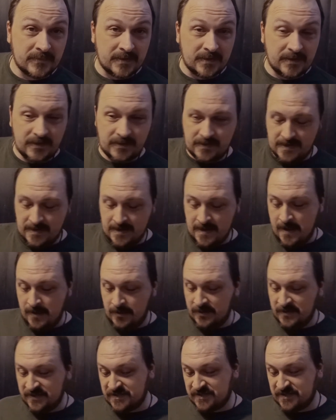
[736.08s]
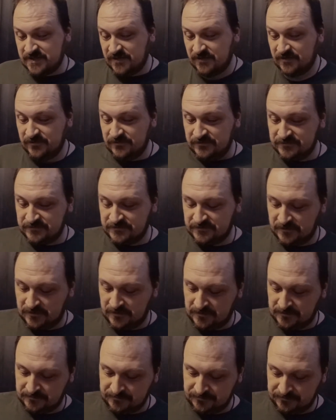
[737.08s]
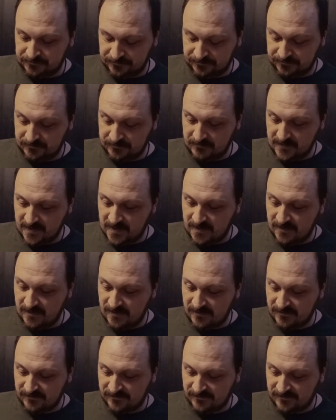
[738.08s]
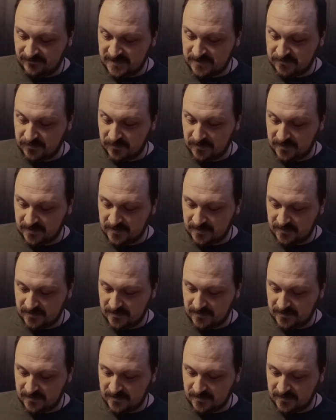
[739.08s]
in our list from Facebook